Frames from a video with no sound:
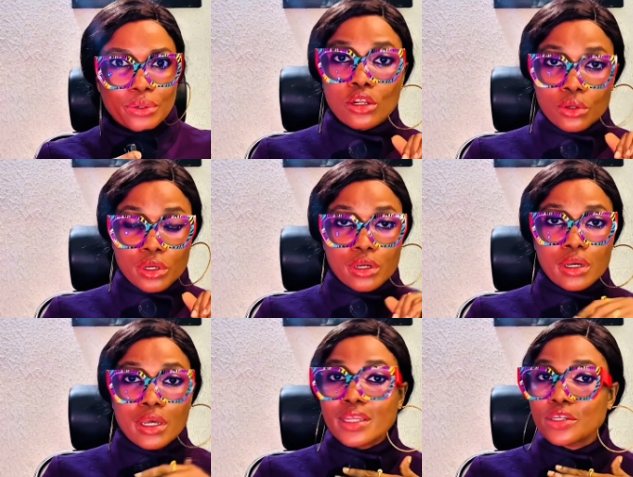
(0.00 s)
Look,
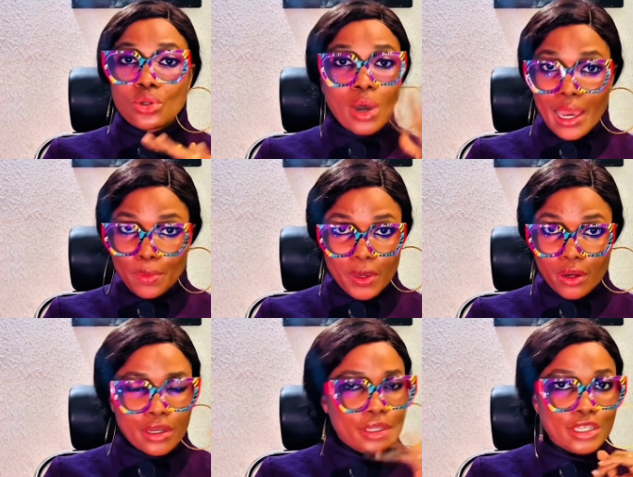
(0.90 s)
there's no hype
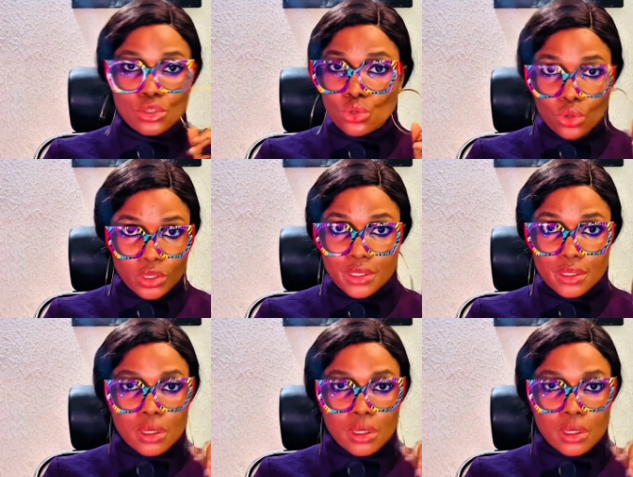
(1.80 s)
here. There's no noise.